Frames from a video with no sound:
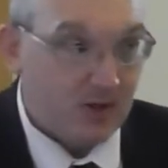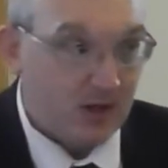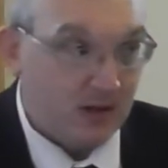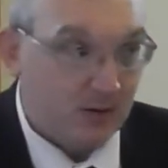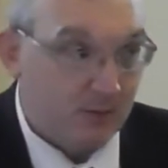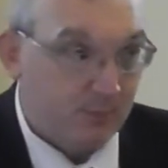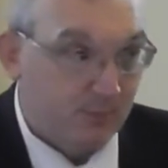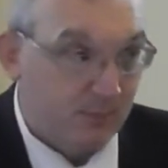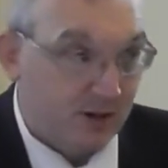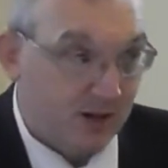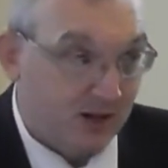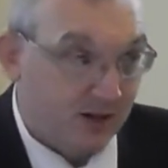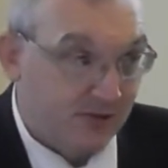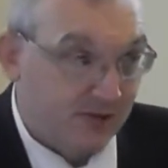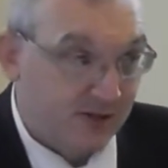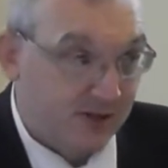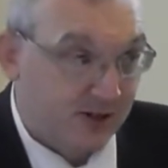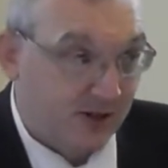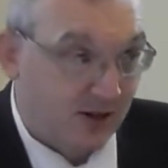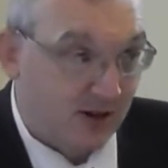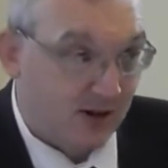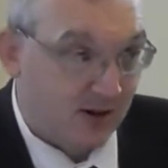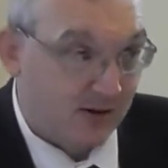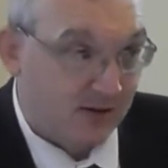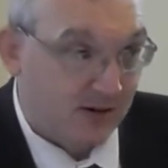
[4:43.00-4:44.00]
Beloved
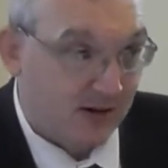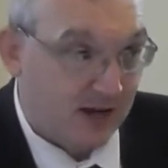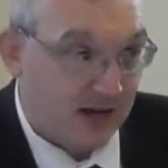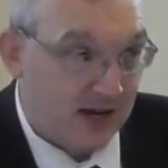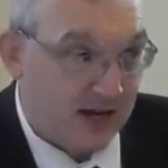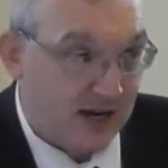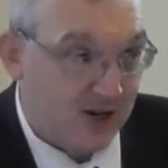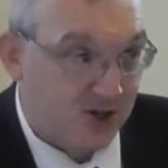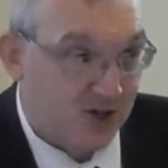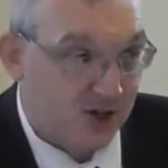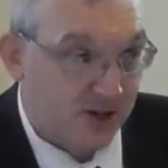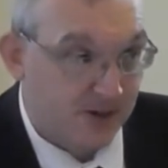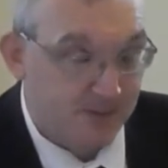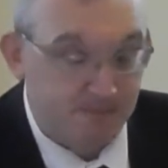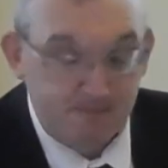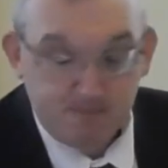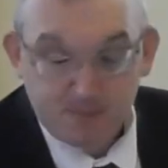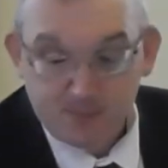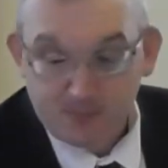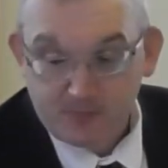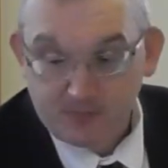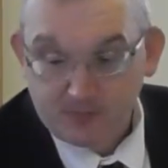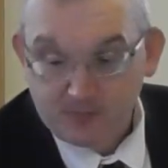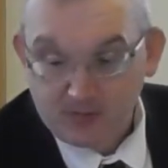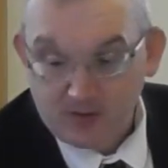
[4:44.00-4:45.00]
congregation,
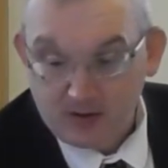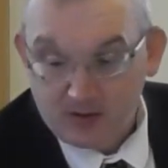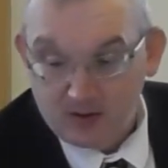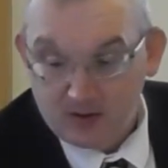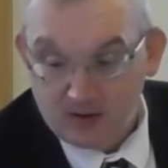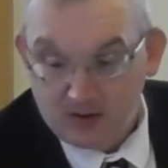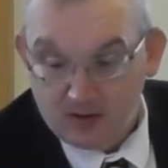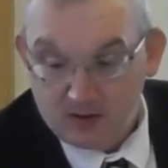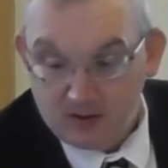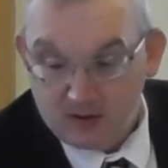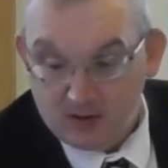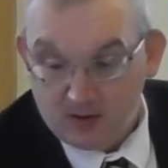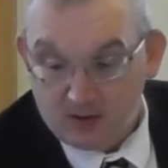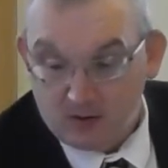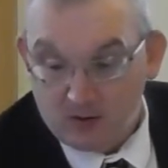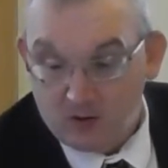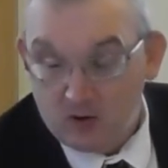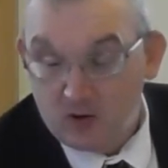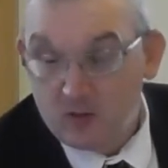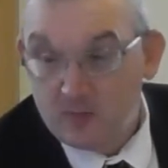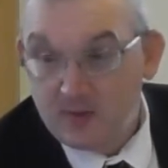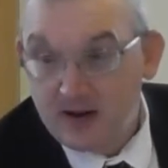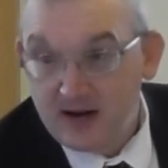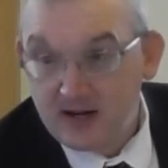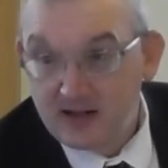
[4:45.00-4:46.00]

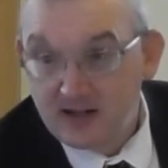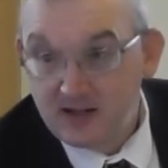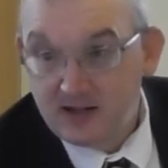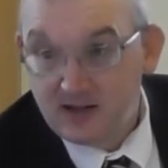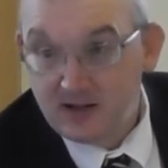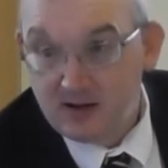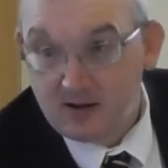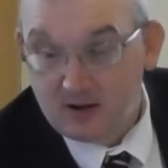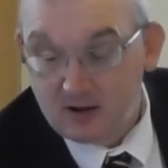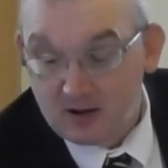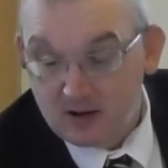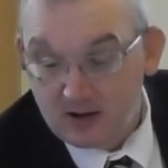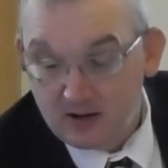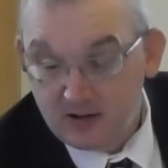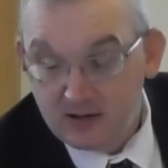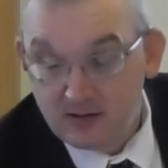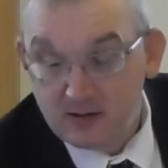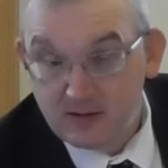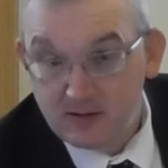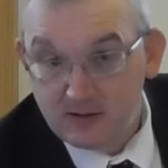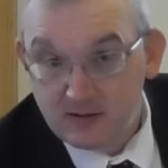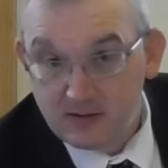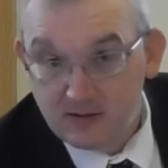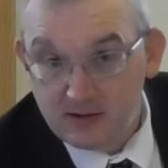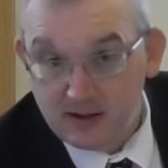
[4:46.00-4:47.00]
Almighty God